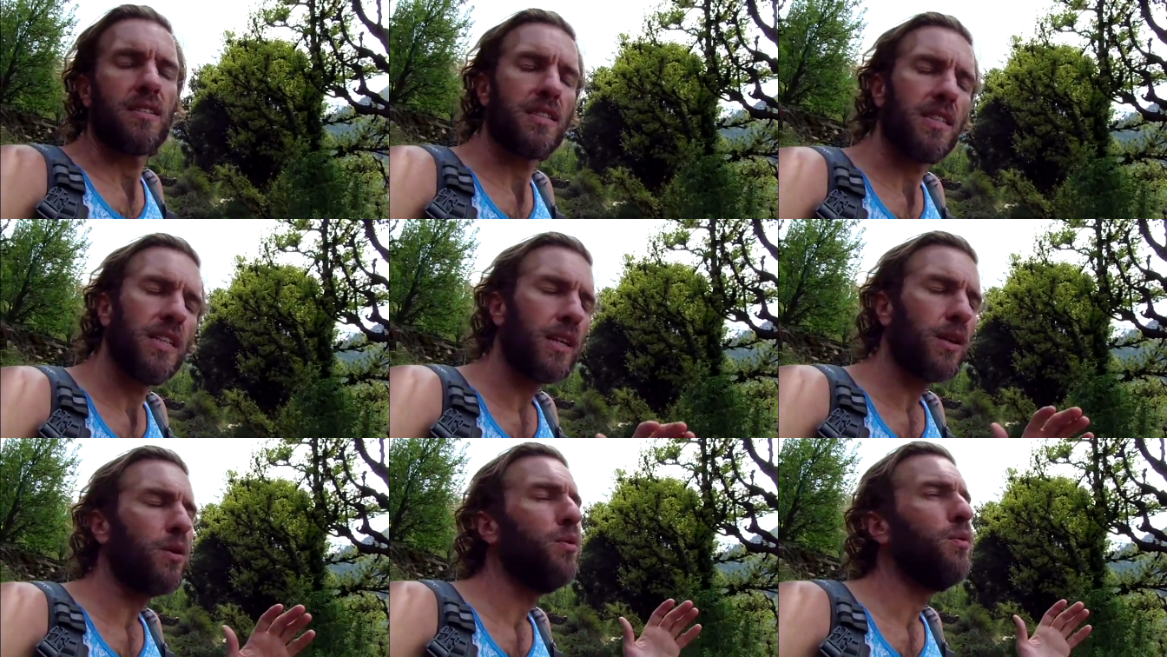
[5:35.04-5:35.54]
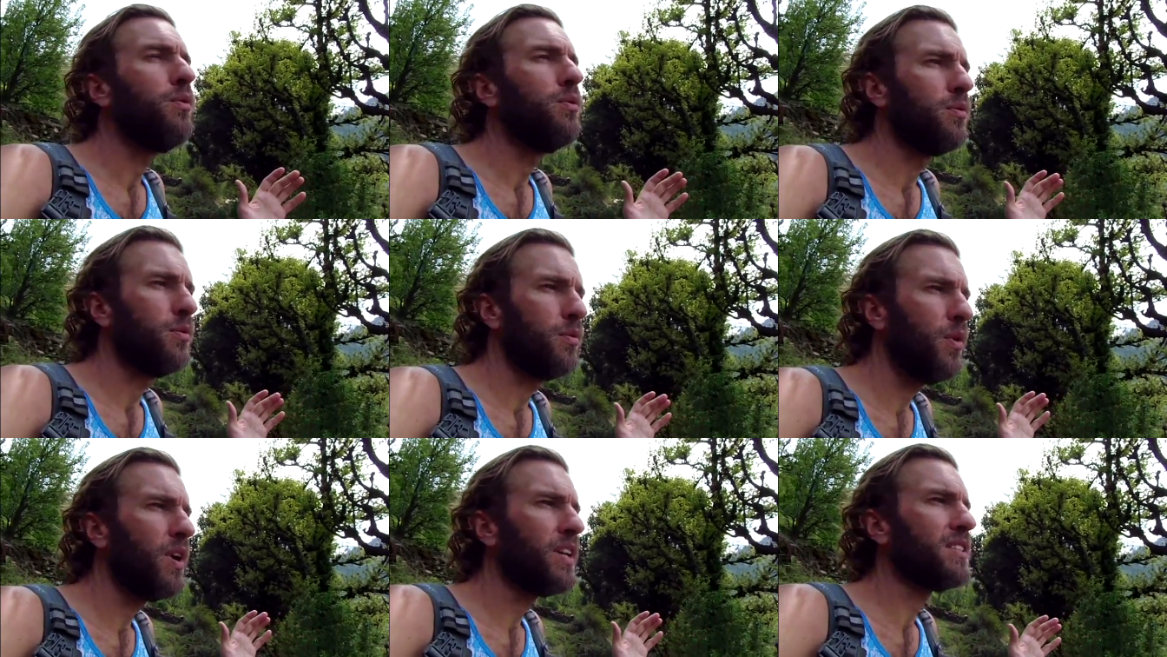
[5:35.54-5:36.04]
Seek
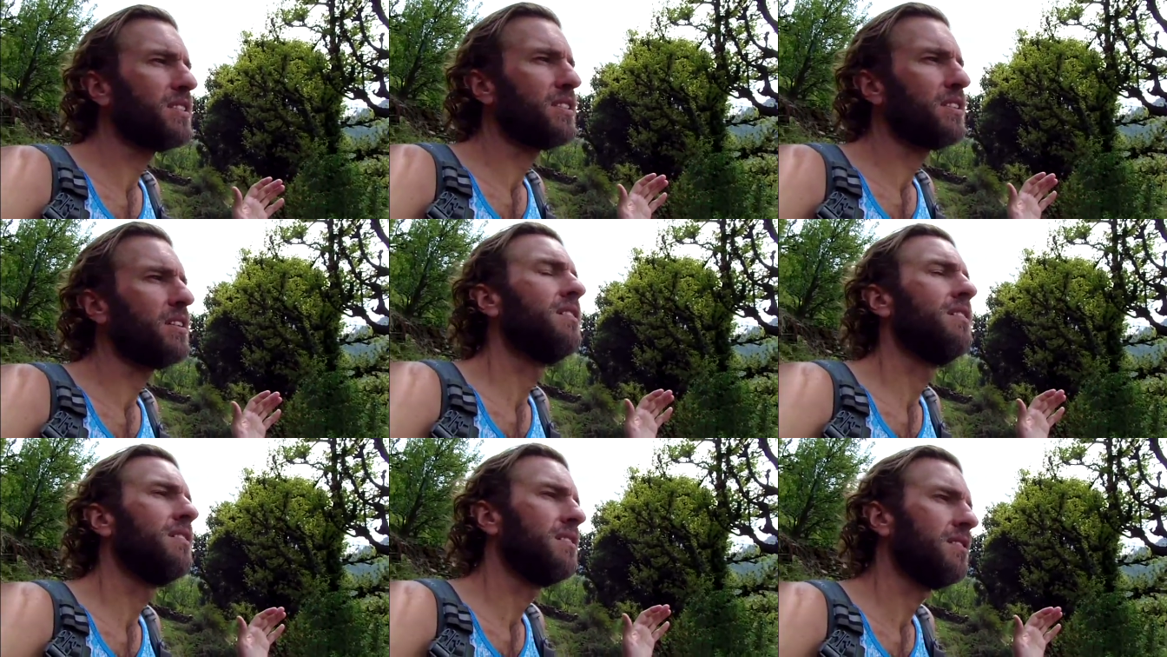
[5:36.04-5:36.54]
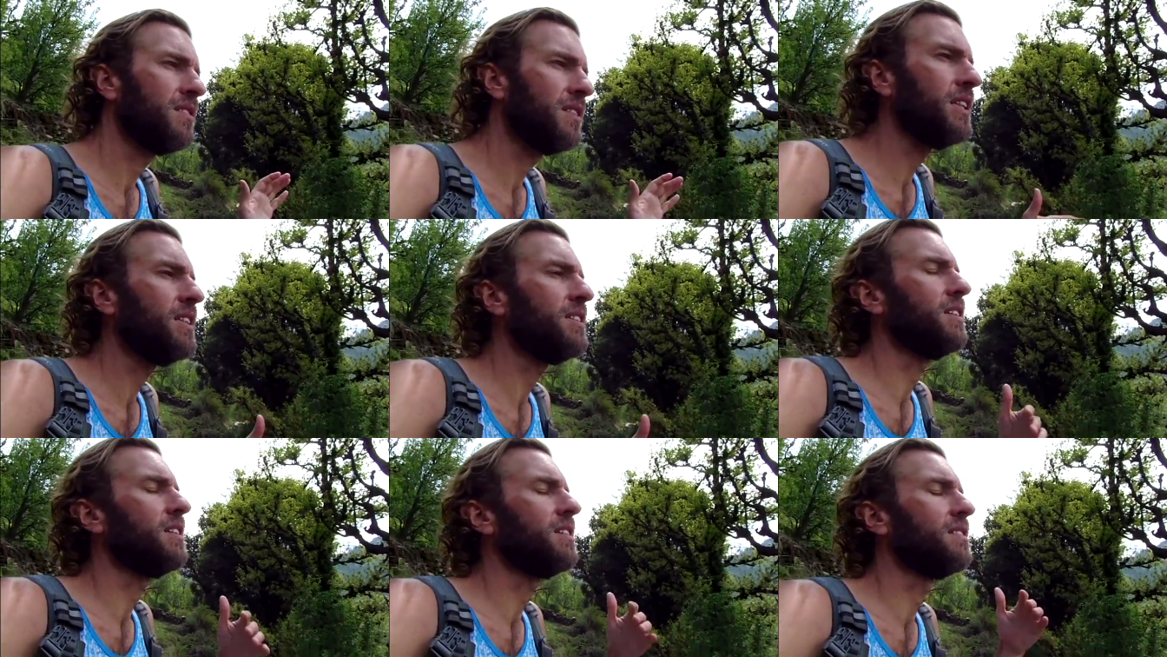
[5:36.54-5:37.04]
which
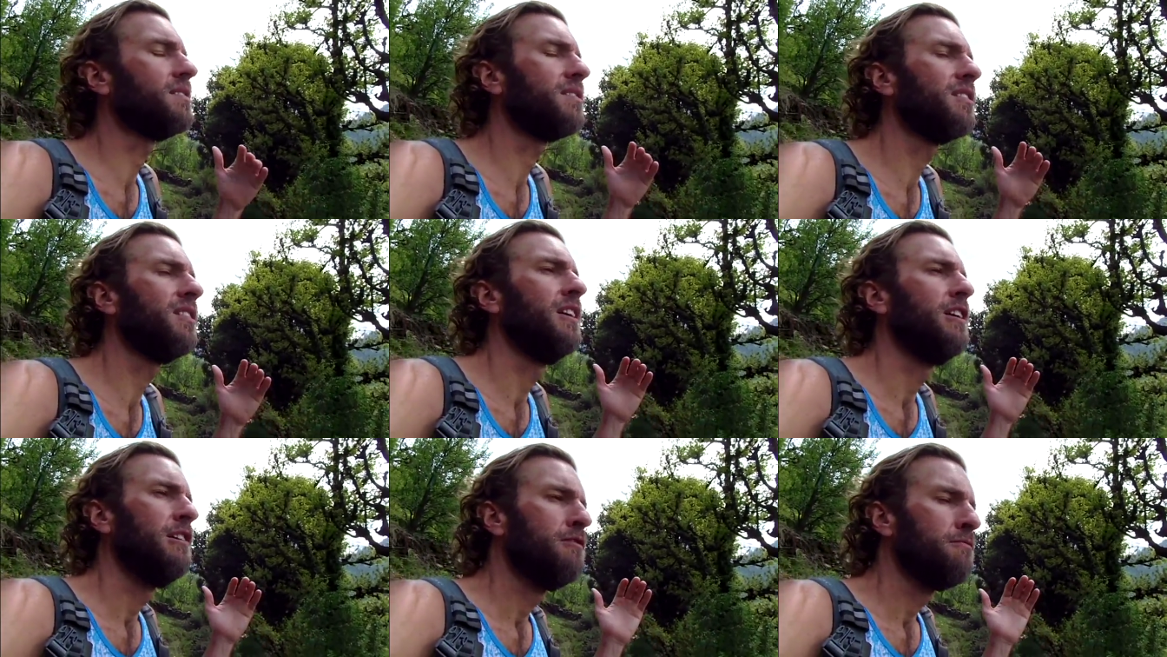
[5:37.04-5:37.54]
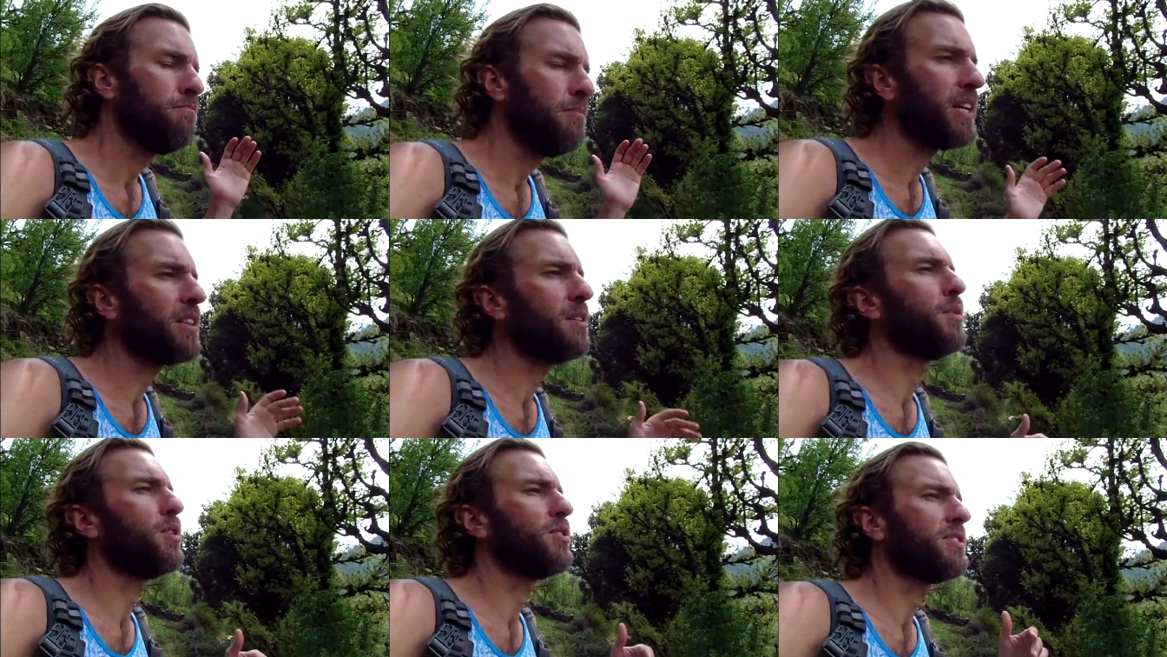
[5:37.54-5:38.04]
teachings
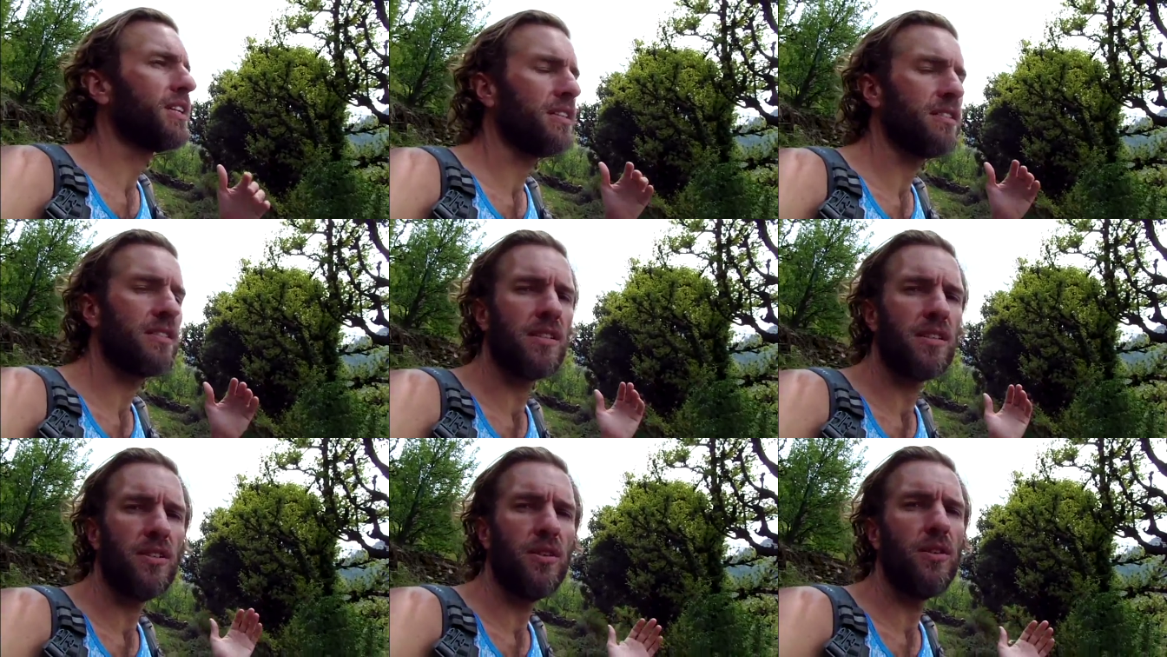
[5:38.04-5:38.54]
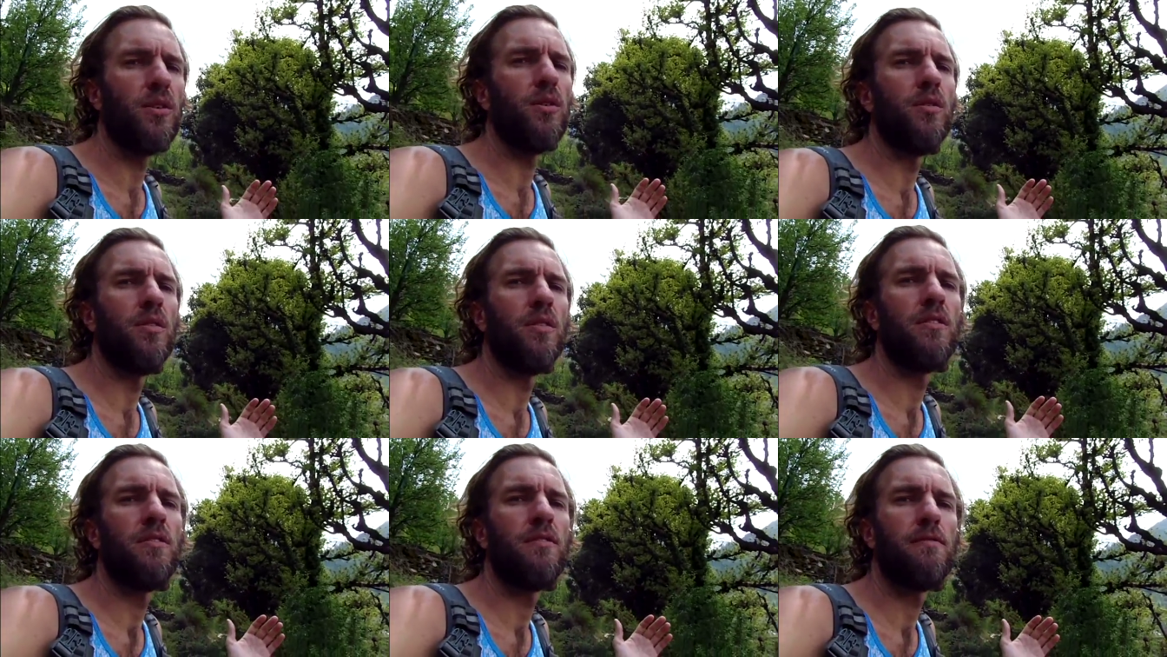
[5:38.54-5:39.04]
make the most sense to you
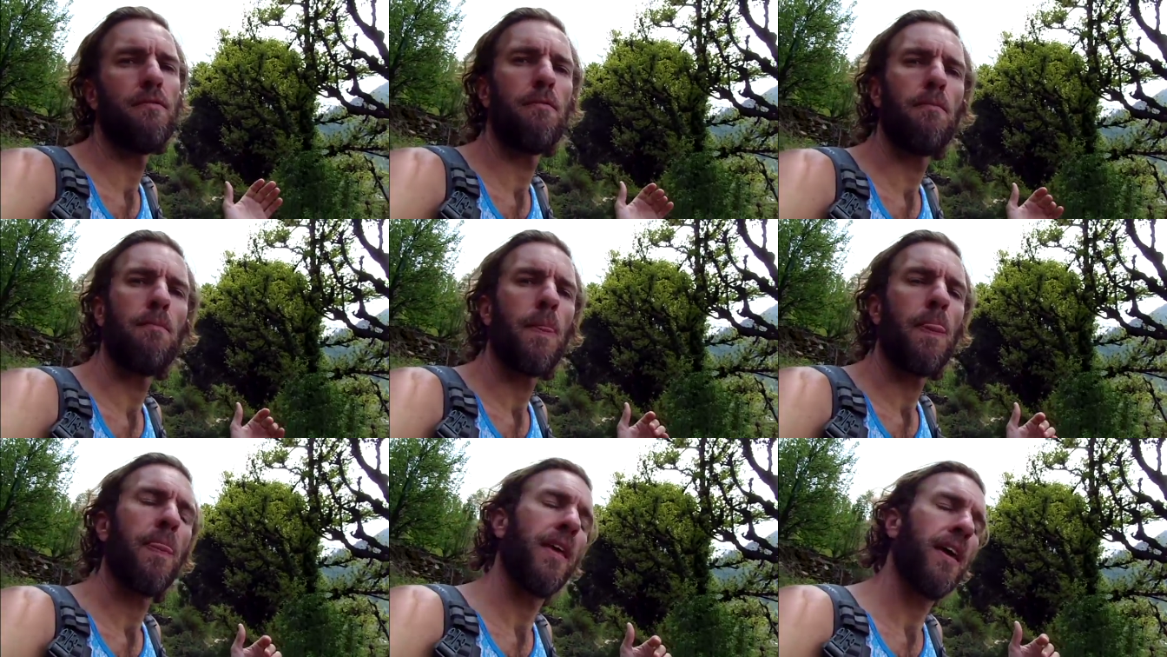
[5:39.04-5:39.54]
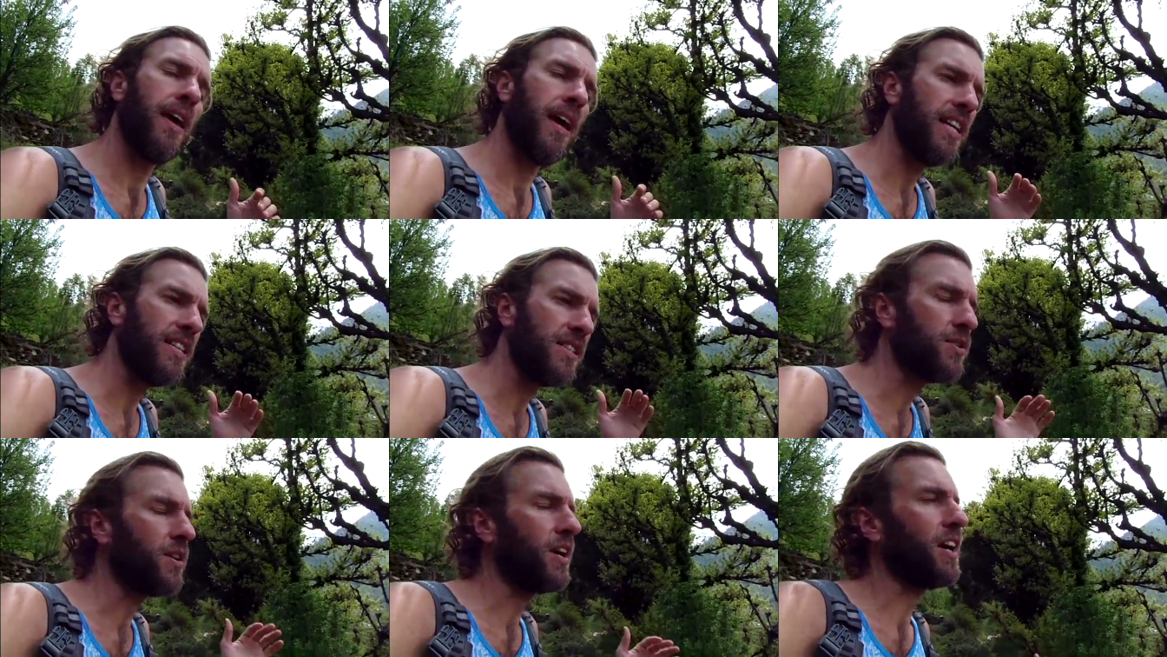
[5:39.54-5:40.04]

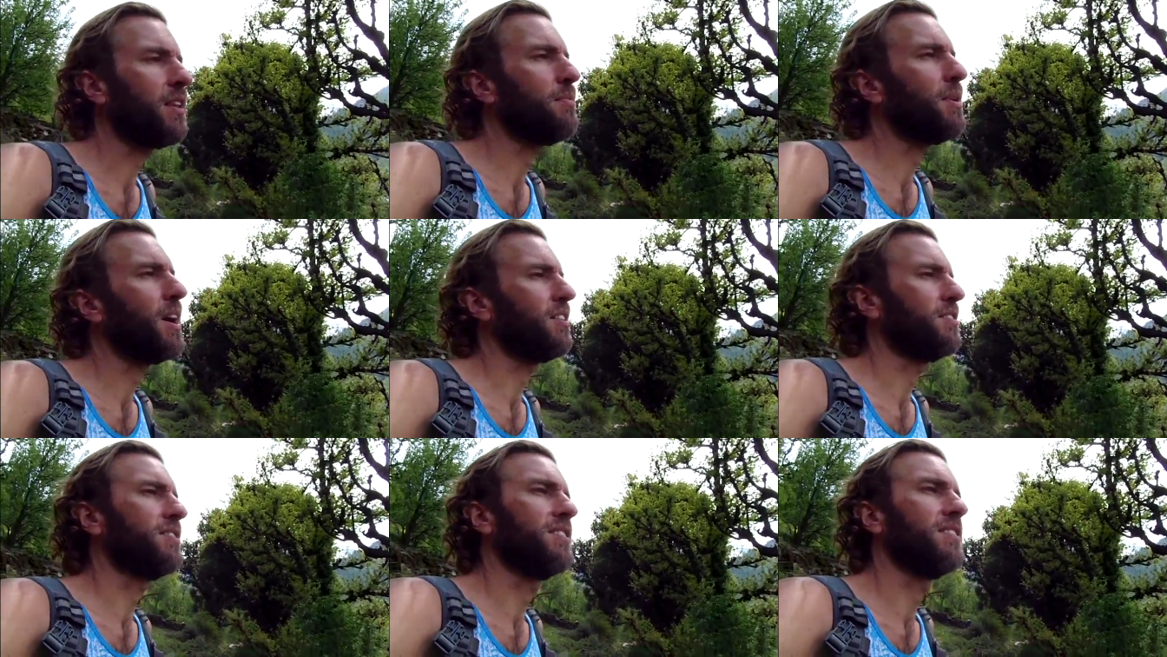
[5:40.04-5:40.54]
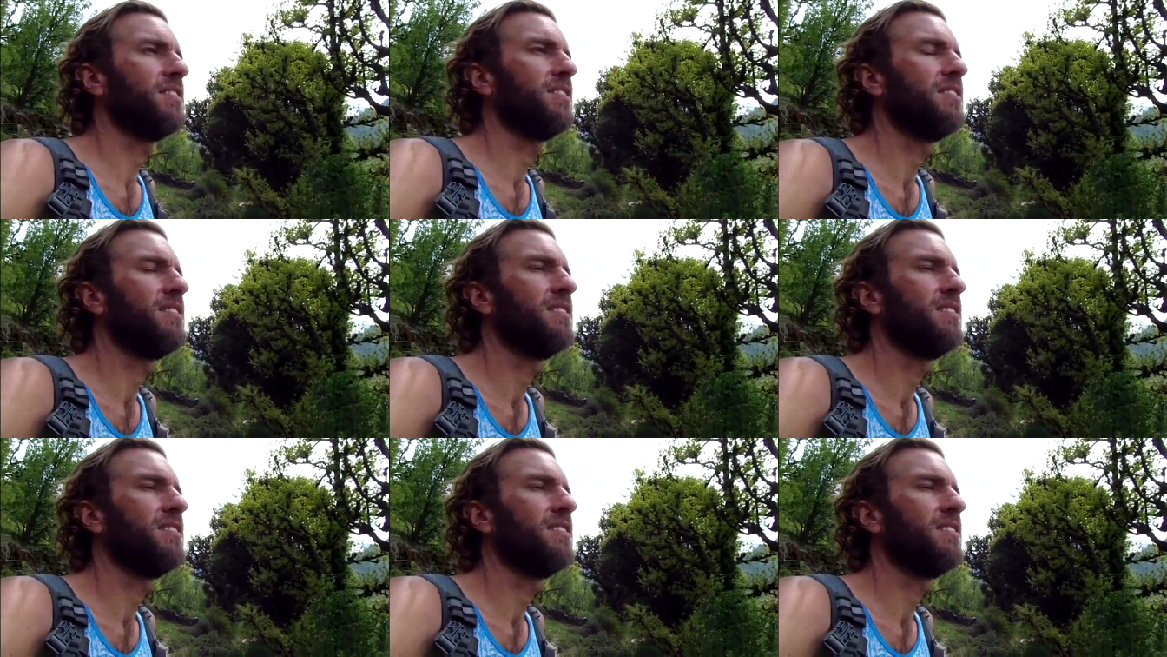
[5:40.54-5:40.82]
and try them out.